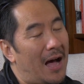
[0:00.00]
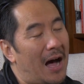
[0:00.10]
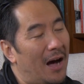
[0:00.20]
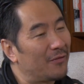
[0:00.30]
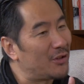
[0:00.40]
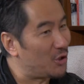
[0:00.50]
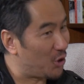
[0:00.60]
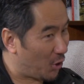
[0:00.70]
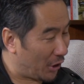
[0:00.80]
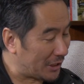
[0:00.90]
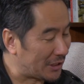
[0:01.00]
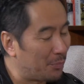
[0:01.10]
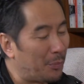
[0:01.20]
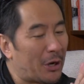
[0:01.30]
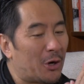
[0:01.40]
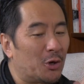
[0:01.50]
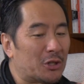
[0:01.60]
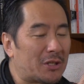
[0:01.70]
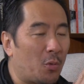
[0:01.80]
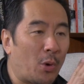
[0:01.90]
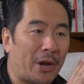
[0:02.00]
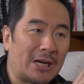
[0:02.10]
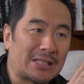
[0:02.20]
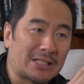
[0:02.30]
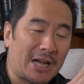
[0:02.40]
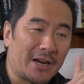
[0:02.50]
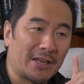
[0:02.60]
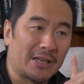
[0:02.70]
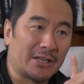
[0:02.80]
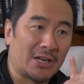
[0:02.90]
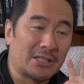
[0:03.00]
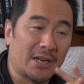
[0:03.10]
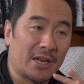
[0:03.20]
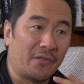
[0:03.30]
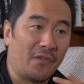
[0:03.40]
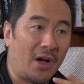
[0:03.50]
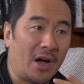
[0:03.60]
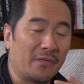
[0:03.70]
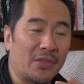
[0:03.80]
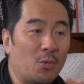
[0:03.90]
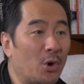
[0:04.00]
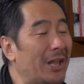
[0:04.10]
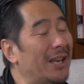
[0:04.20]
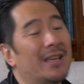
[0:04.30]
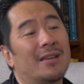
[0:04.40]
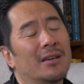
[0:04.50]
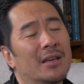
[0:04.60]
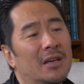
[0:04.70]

after journalism, because when I started in 1985, there weren't any,